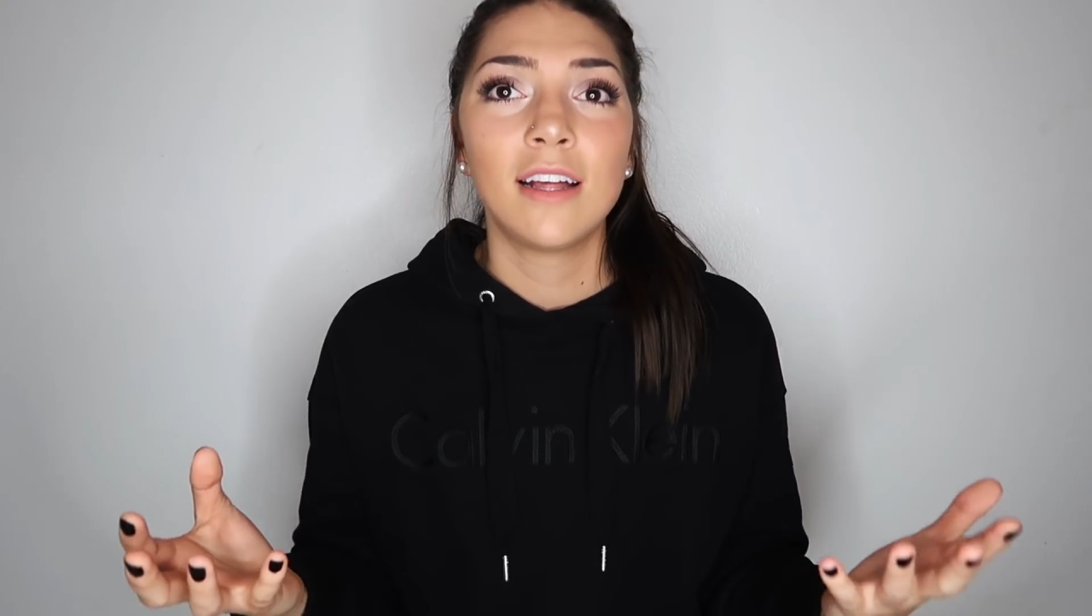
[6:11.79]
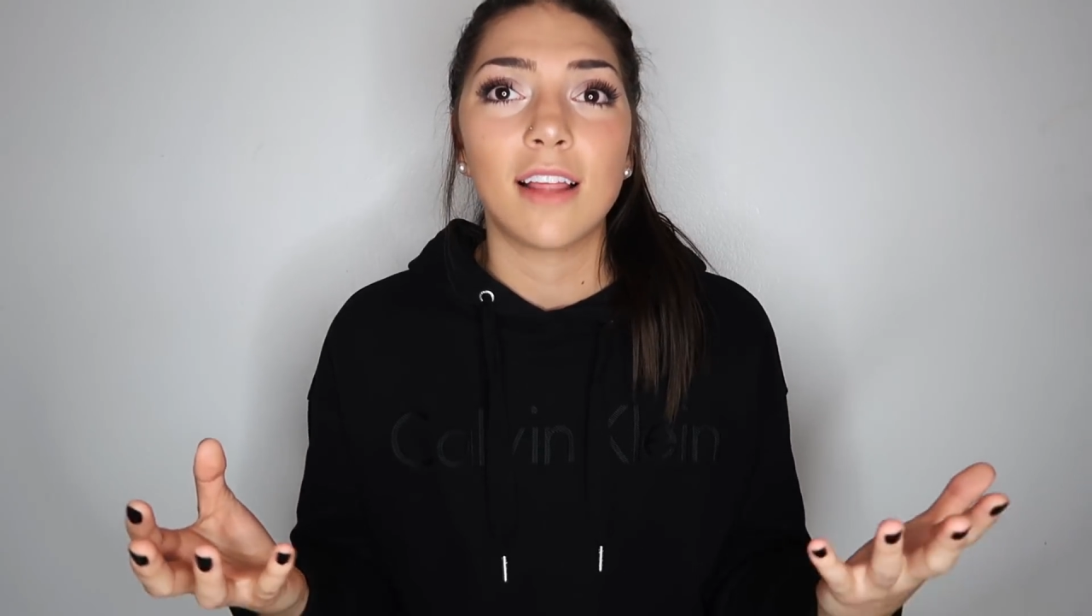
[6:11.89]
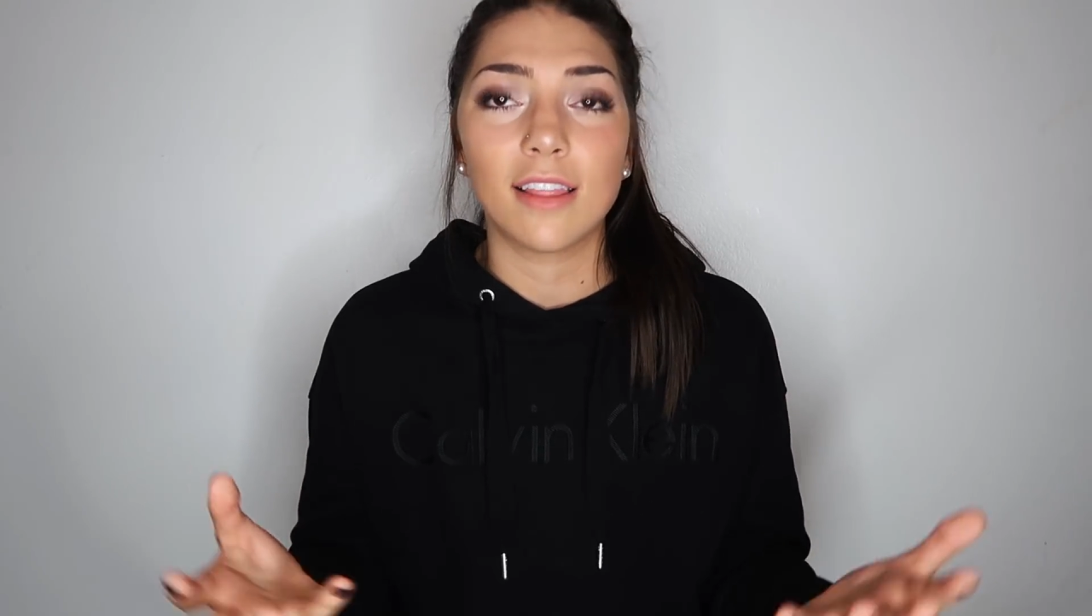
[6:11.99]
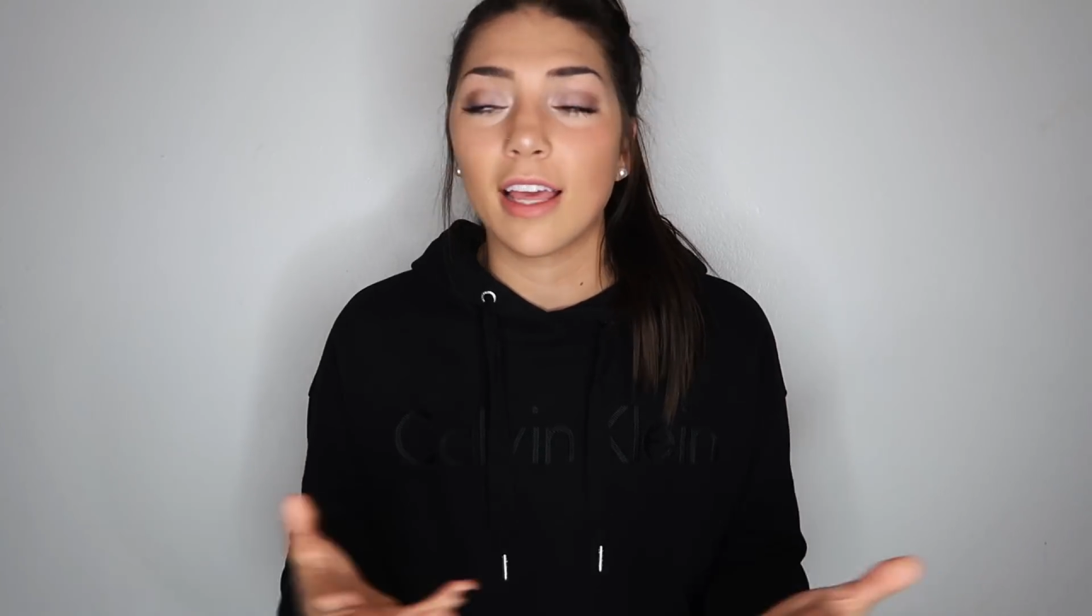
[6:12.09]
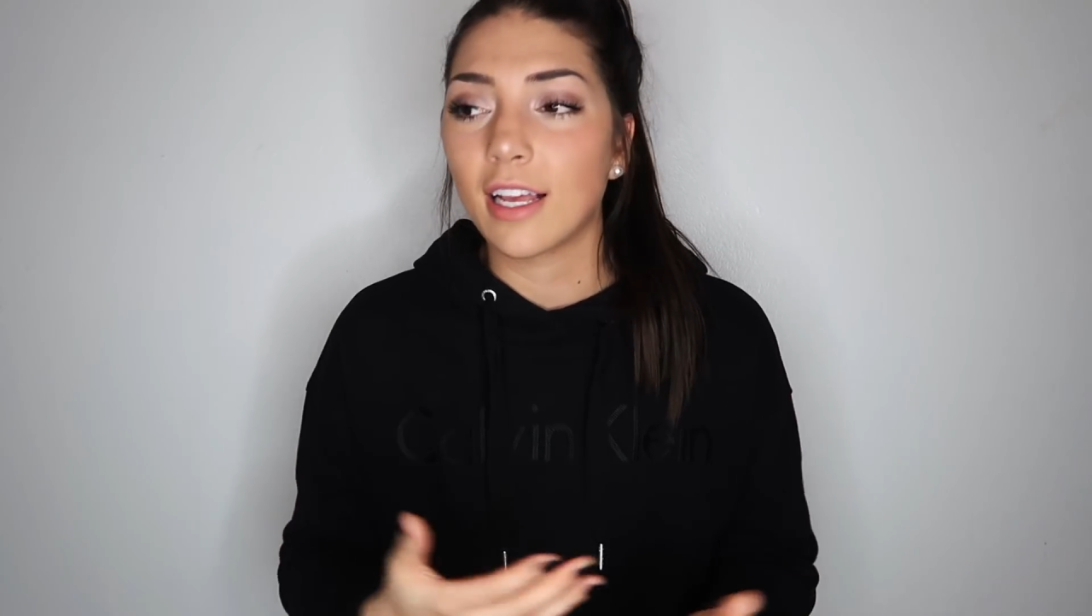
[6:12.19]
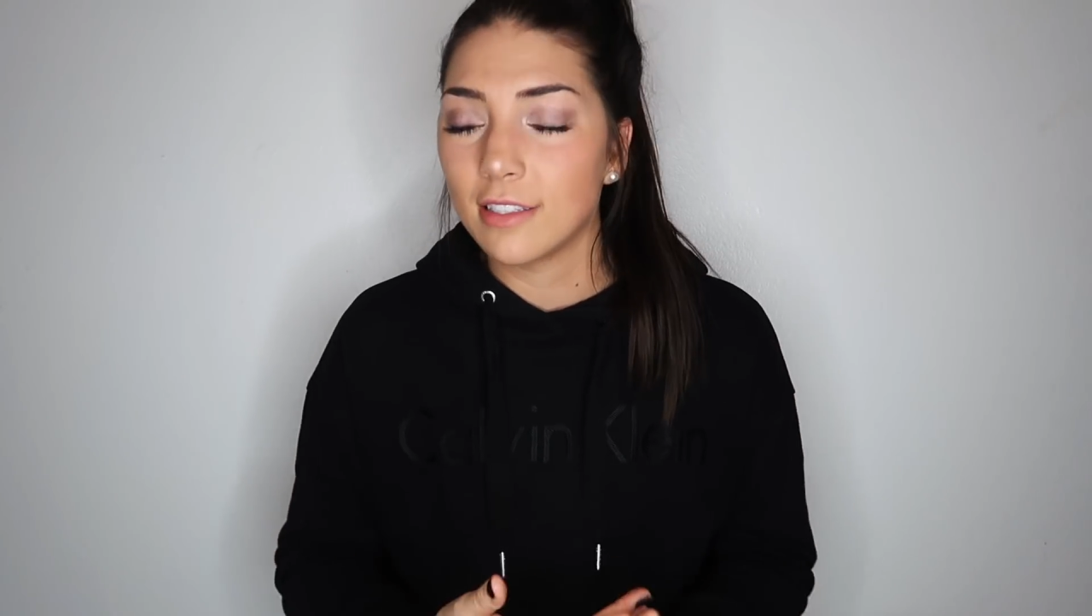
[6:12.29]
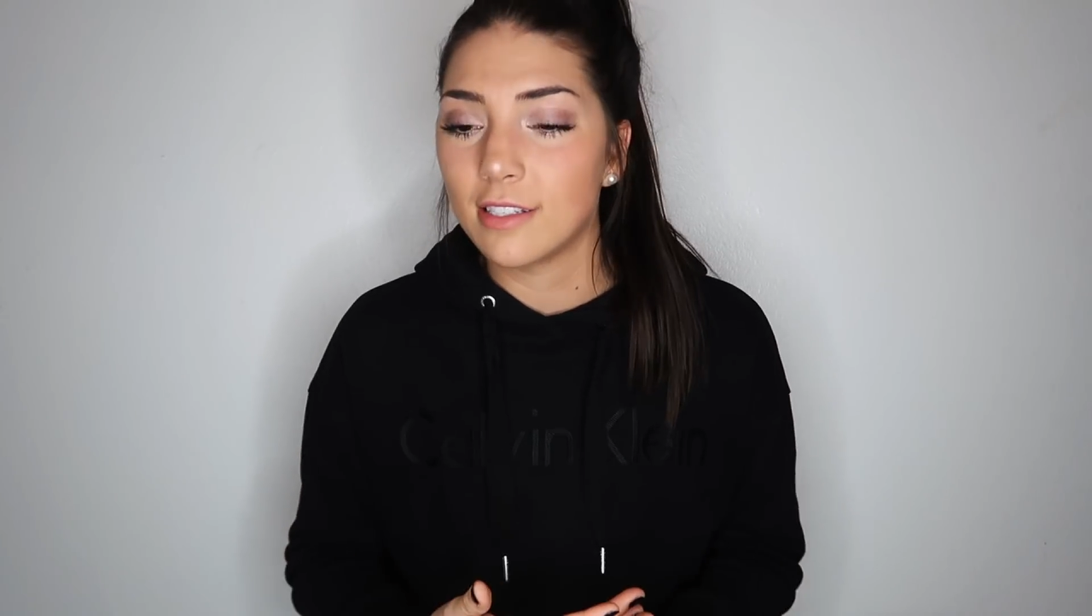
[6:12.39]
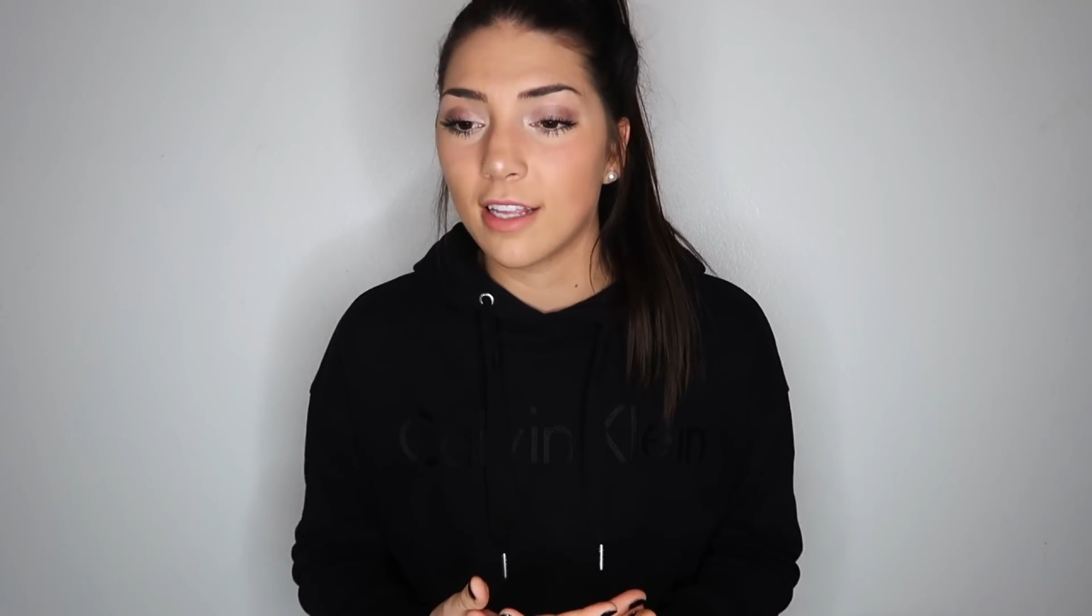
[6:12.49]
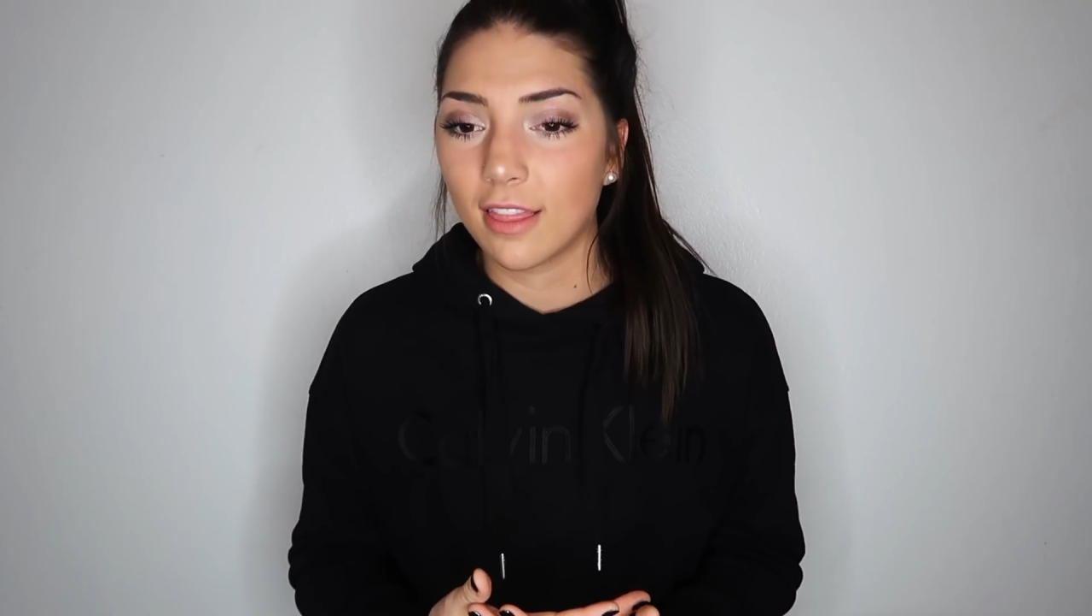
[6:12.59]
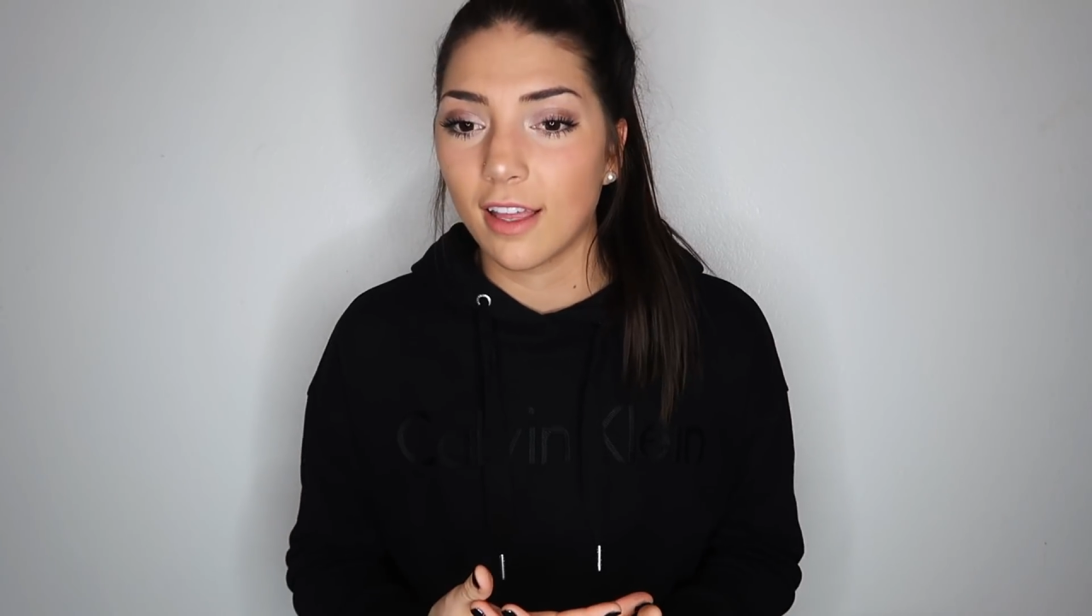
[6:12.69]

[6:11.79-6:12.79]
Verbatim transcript: that they can sit